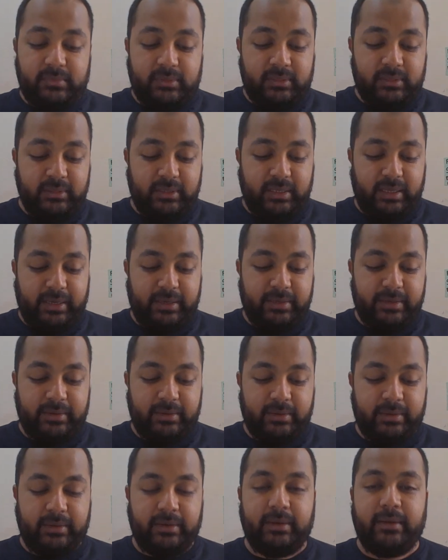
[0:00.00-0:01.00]
Then
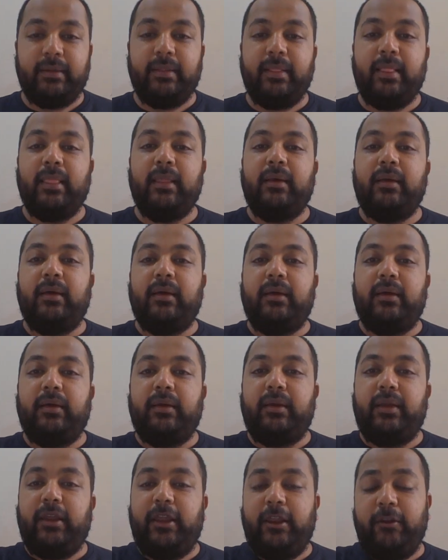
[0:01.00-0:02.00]

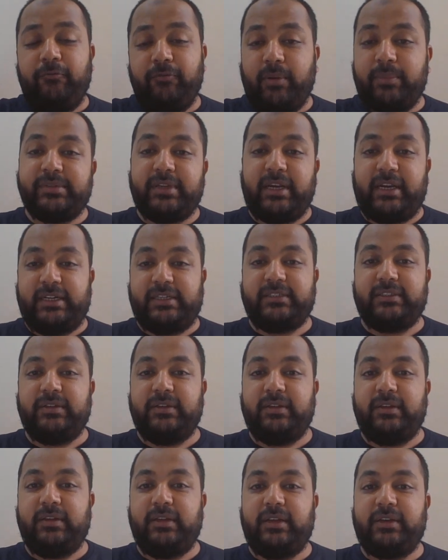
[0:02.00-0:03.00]
in websites,
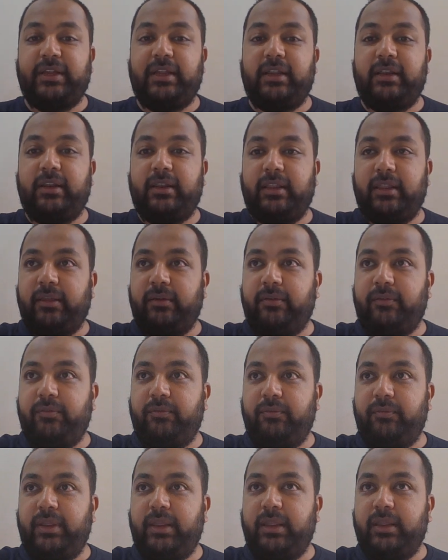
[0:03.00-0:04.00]
okay,
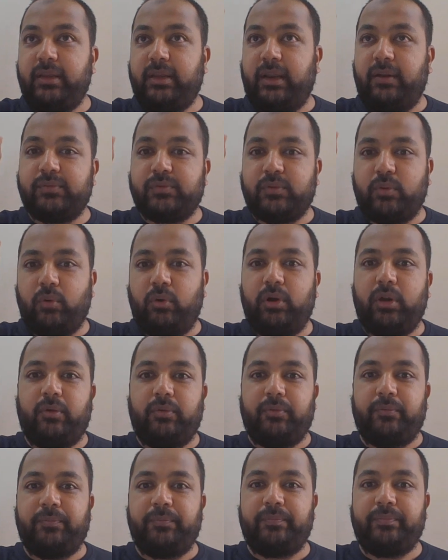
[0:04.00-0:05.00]
we kind of scroll
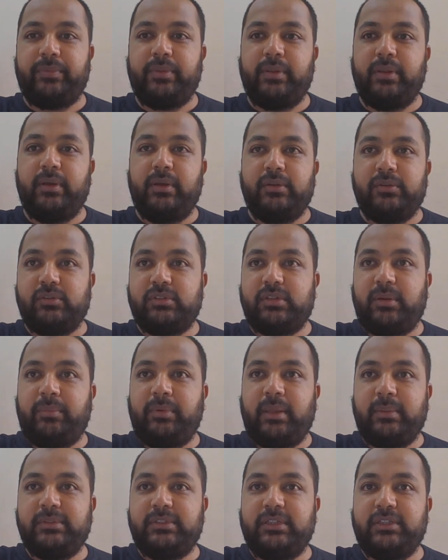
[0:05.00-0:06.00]
down. So
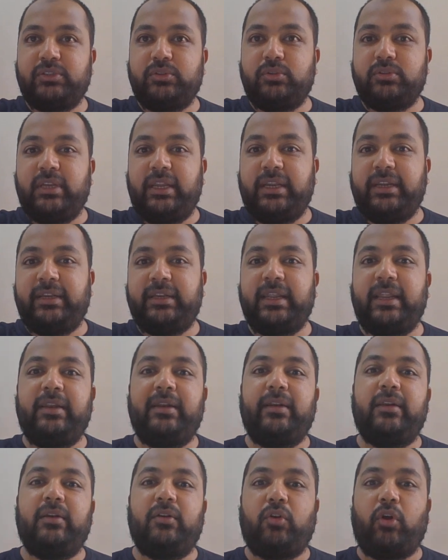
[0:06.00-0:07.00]
sometimes it just shows like
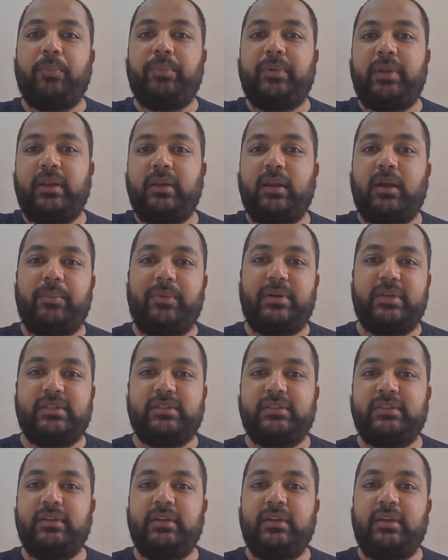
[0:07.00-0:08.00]
top 10
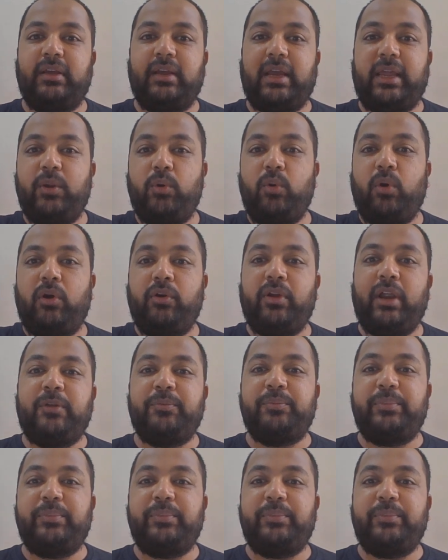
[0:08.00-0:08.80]
comments, and you want to add